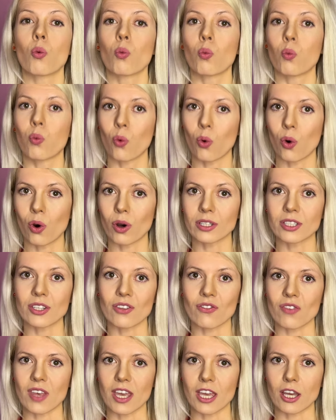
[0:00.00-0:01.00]
what
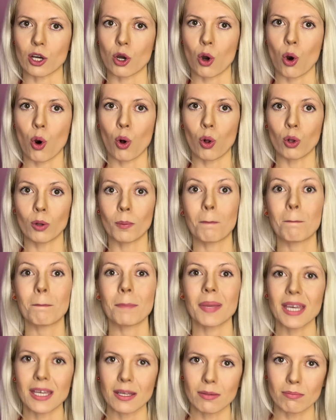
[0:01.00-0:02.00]
they call
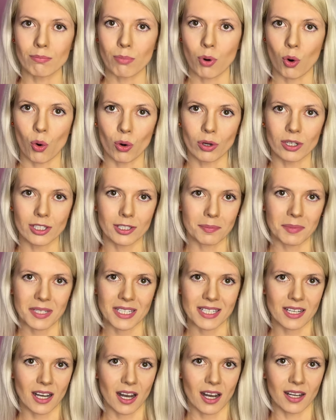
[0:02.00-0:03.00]
pinpoint
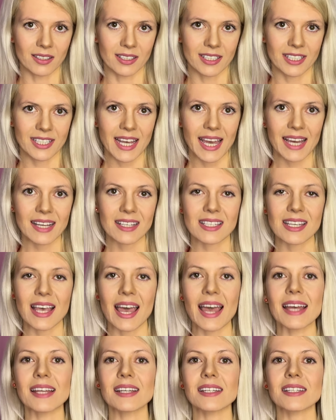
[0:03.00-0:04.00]
missile attacks
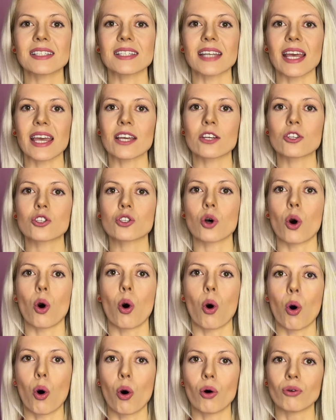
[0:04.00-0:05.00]
and takes
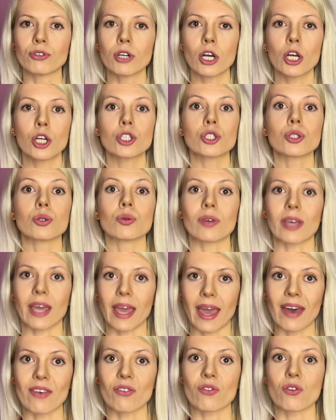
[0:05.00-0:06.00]
off to
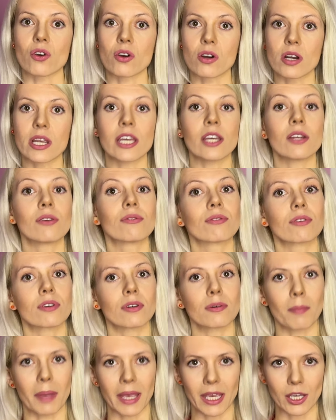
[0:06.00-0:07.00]
gather
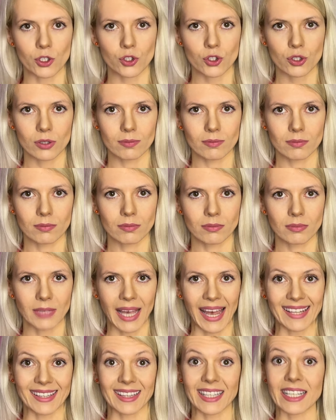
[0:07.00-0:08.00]
information.
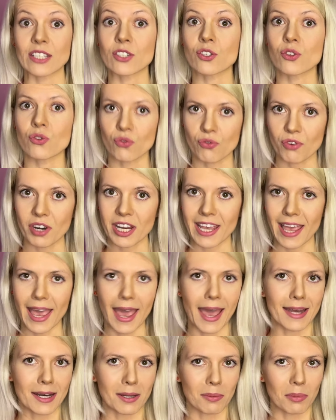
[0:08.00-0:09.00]
At least three
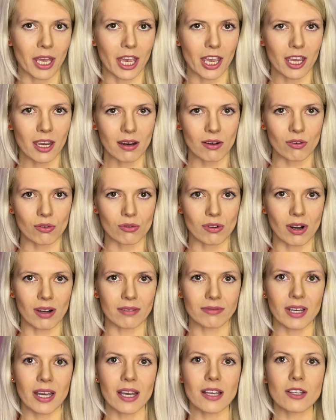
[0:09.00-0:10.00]
enemy
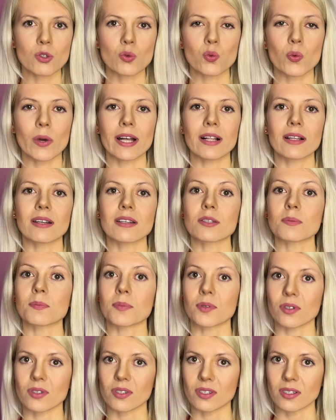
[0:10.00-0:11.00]
aircraft, as well as
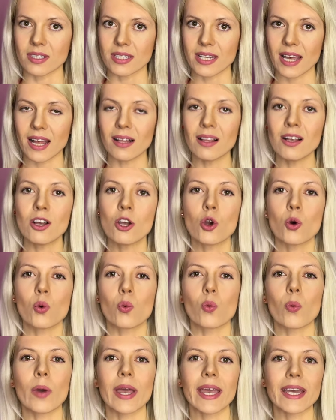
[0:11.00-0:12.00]
personnel,
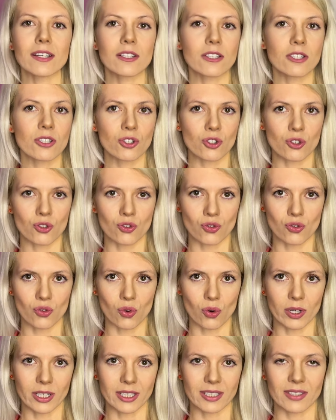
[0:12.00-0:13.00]
were
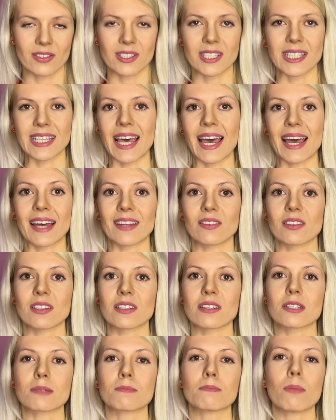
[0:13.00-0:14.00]
destroyed, said
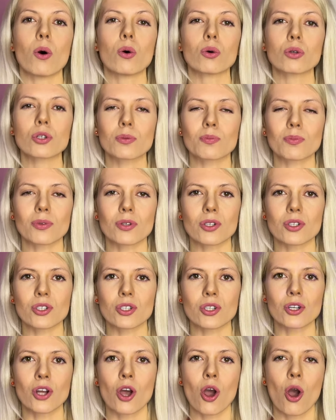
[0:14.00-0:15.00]
the
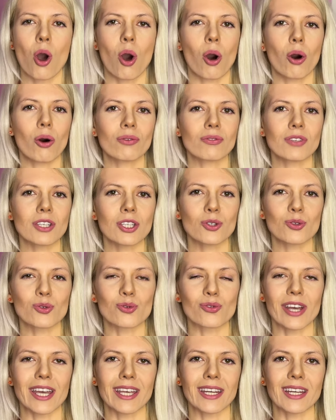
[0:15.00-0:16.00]
spokesperson of the
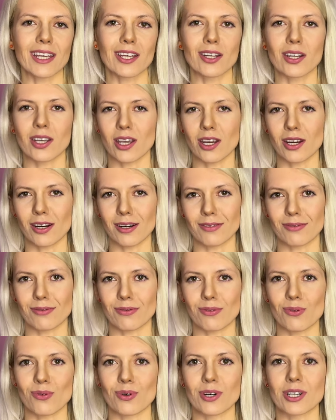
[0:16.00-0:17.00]
Ukrainian Air
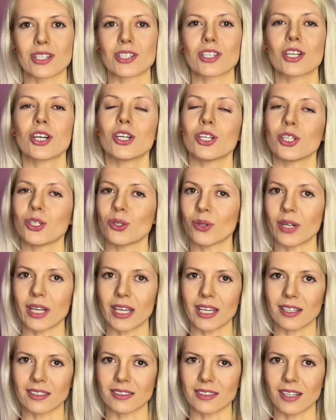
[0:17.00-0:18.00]
Force, Yuri
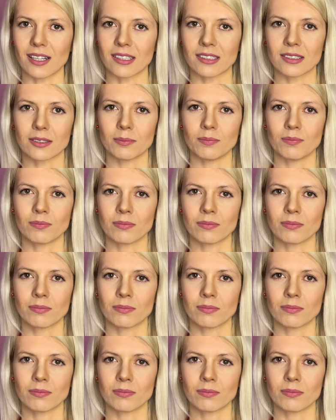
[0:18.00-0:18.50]
Ignat.